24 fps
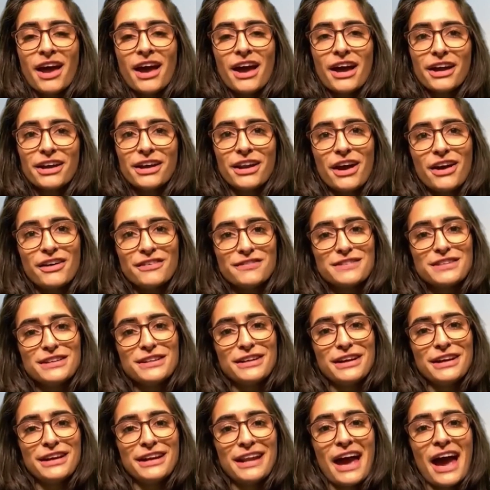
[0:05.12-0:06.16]
Good
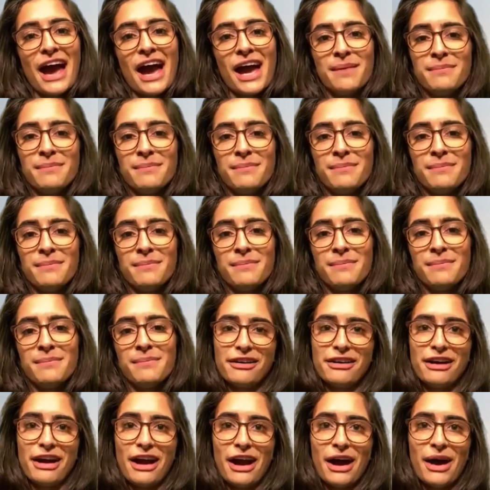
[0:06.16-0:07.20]
afternoon. I'm
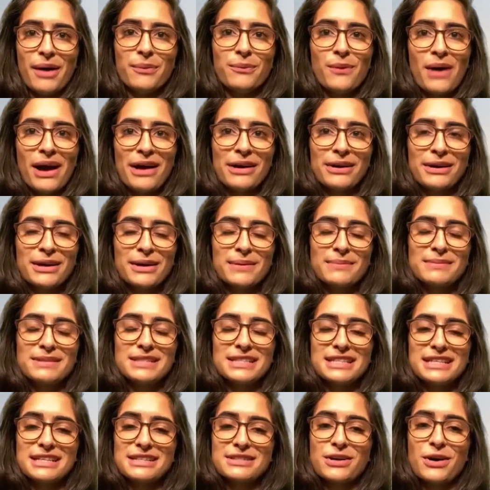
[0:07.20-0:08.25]
Imogen Bakra, and
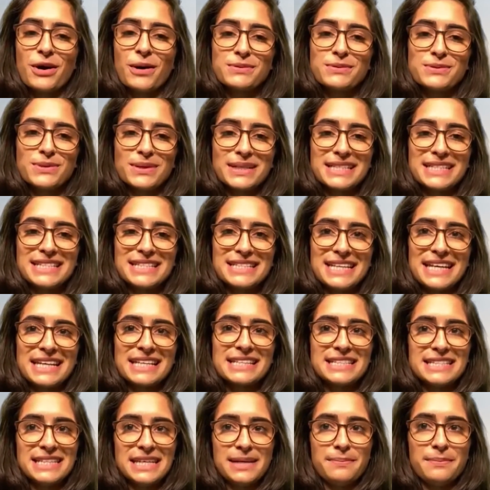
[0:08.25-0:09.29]
welcome to this
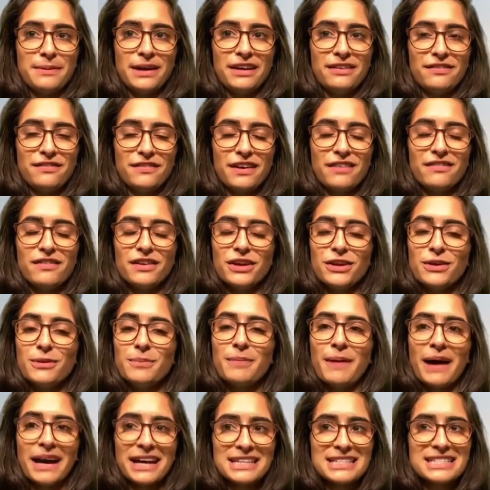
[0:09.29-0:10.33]
COP26 debrief, giving you
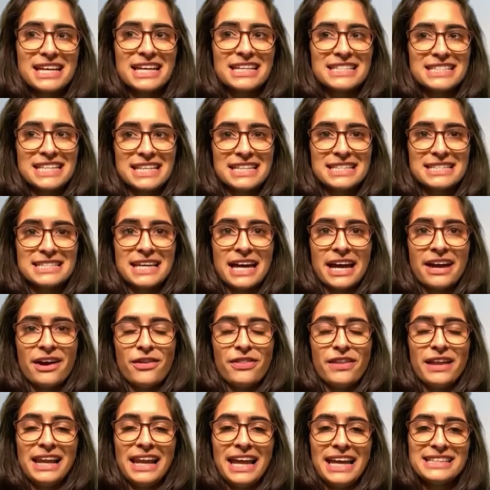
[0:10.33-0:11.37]
bite-sized insight on
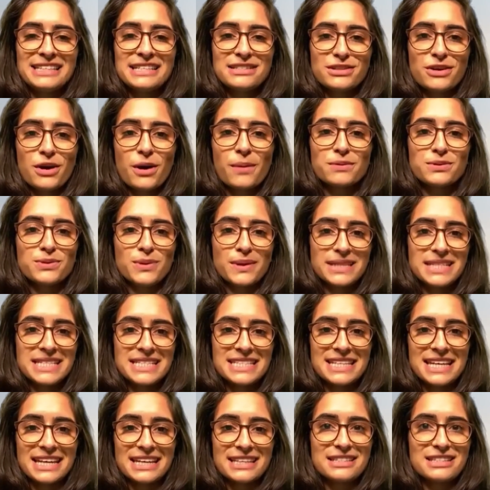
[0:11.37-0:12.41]
the latest
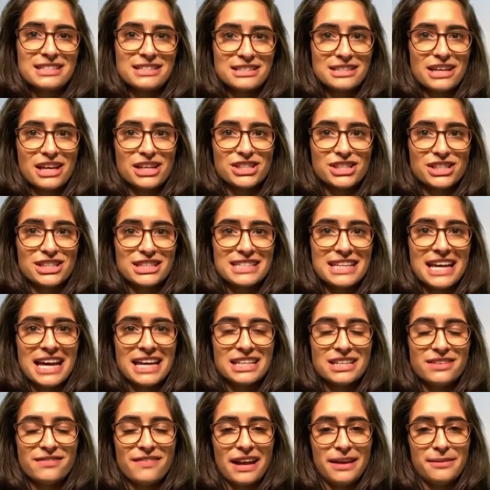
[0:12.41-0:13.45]
COP26 discussions and
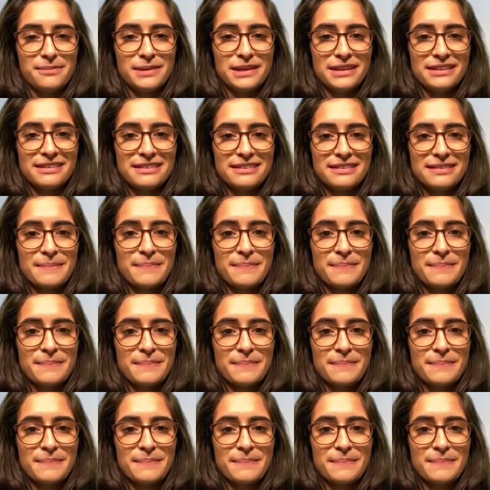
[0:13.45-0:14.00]
developments.